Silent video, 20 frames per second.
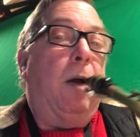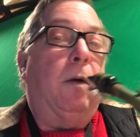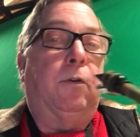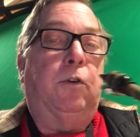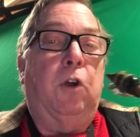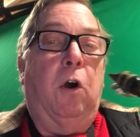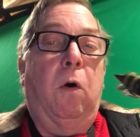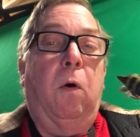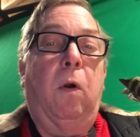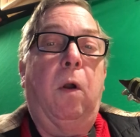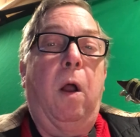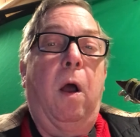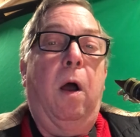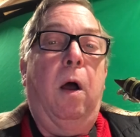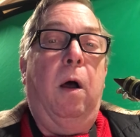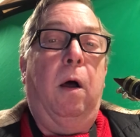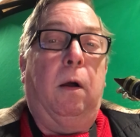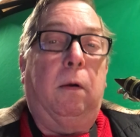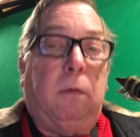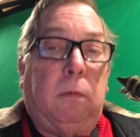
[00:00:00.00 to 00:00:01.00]
Don't
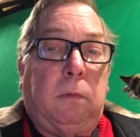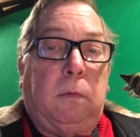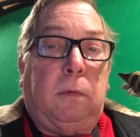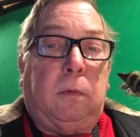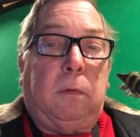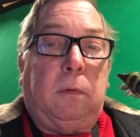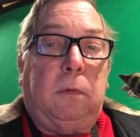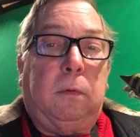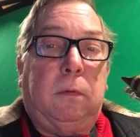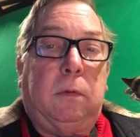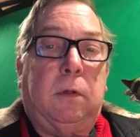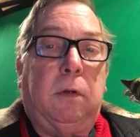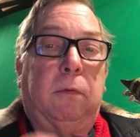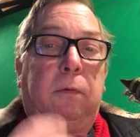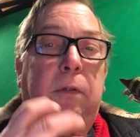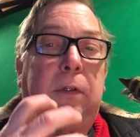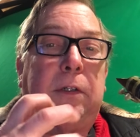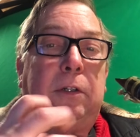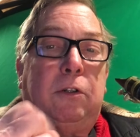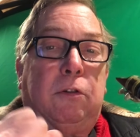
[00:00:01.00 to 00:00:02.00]

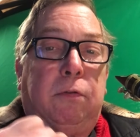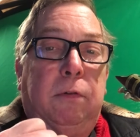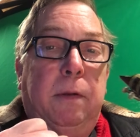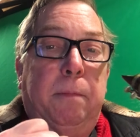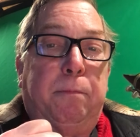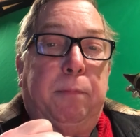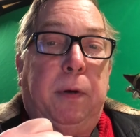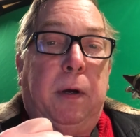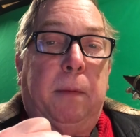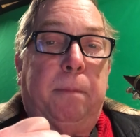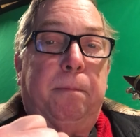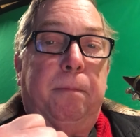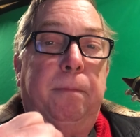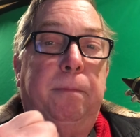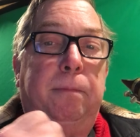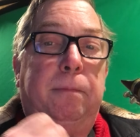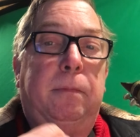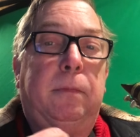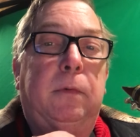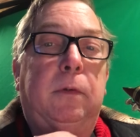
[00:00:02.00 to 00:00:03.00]
crimp up.
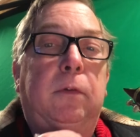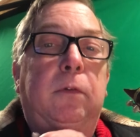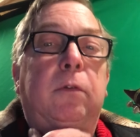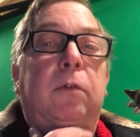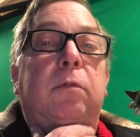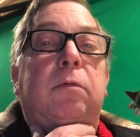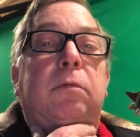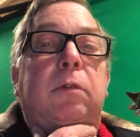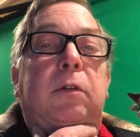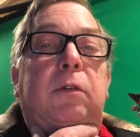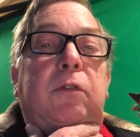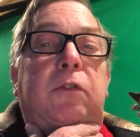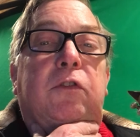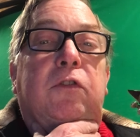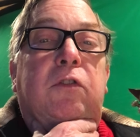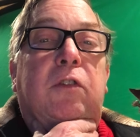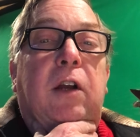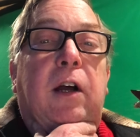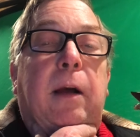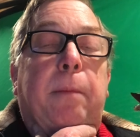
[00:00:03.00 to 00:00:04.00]
Don't
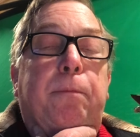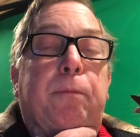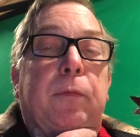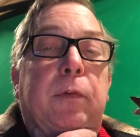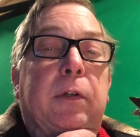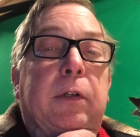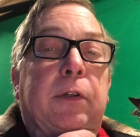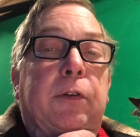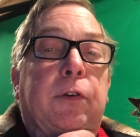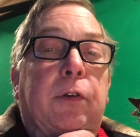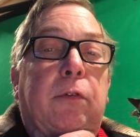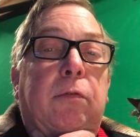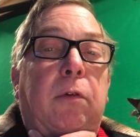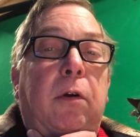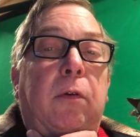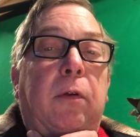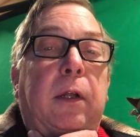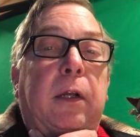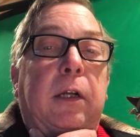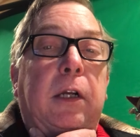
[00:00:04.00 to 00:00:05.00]
stop in your
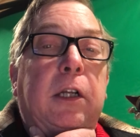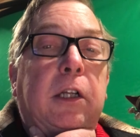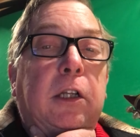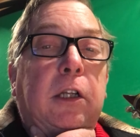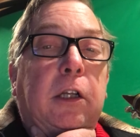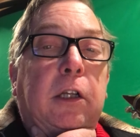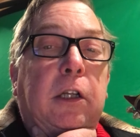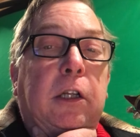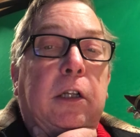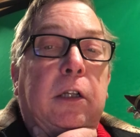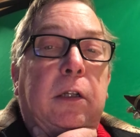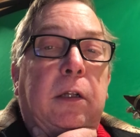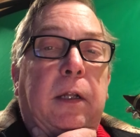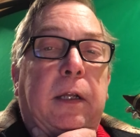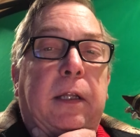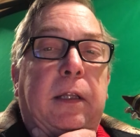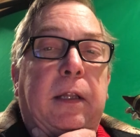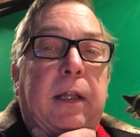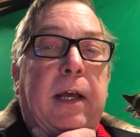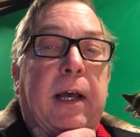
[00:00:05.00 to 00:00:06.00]
throat
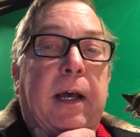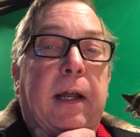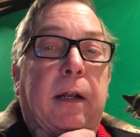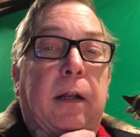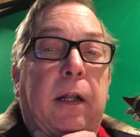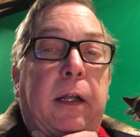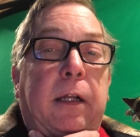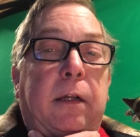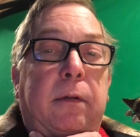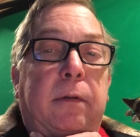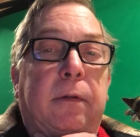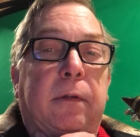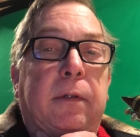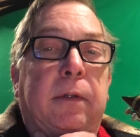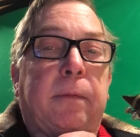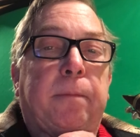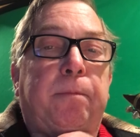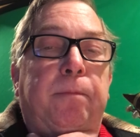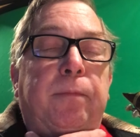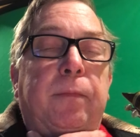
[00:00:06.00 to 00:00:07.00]
like that, like
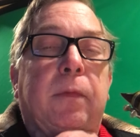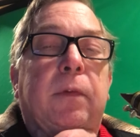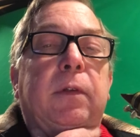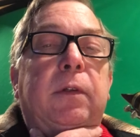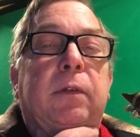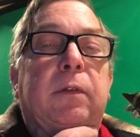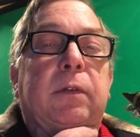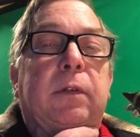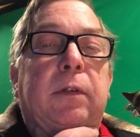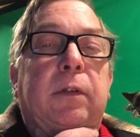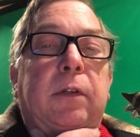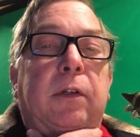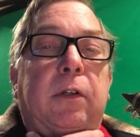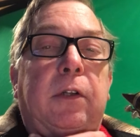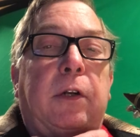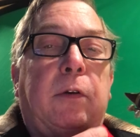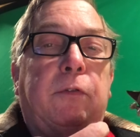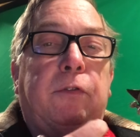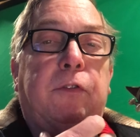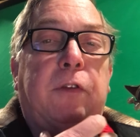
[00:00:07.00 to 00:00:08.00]

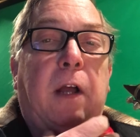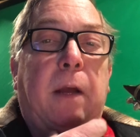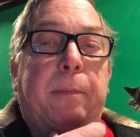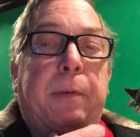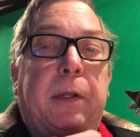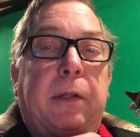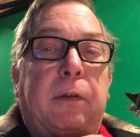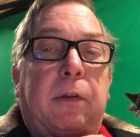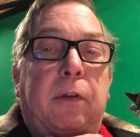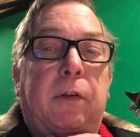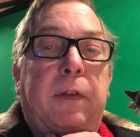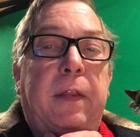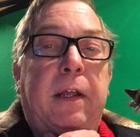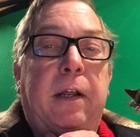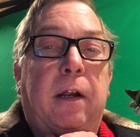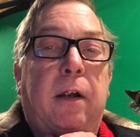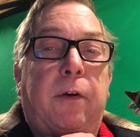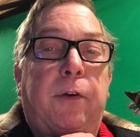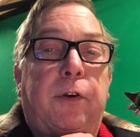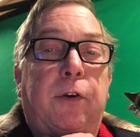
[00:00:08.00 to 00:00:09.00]
stopping the
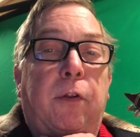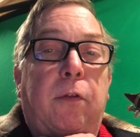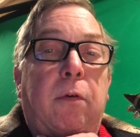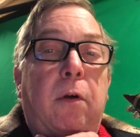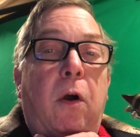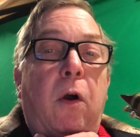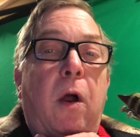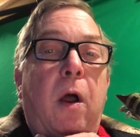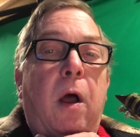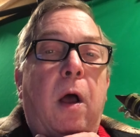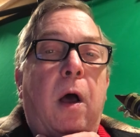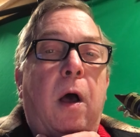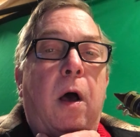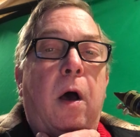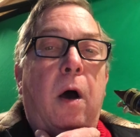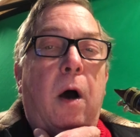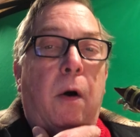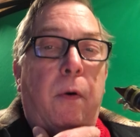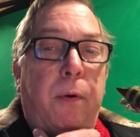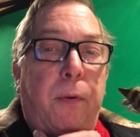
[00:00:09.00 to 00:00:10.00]
air in your throat.
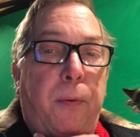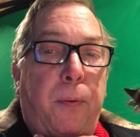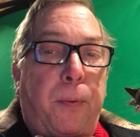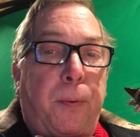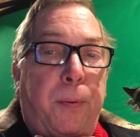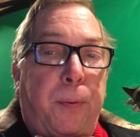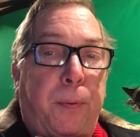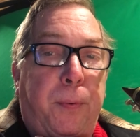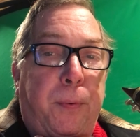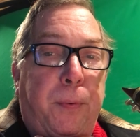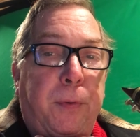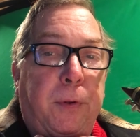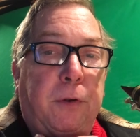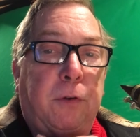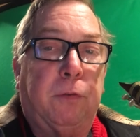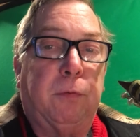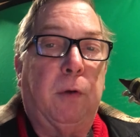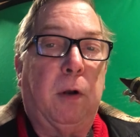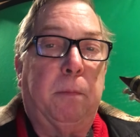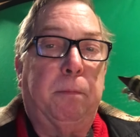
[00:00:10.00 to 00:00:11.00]
You
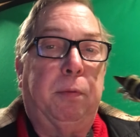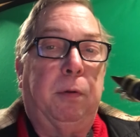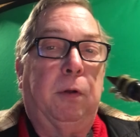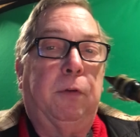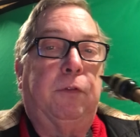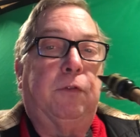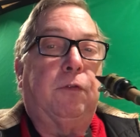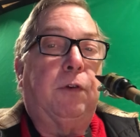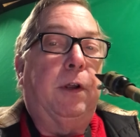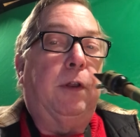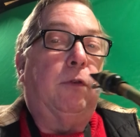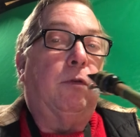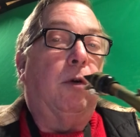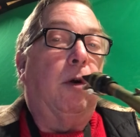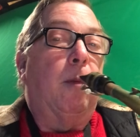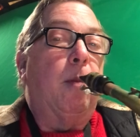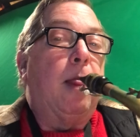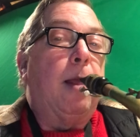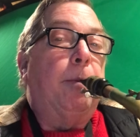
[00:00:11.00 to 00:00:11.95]
just want to blow straight through.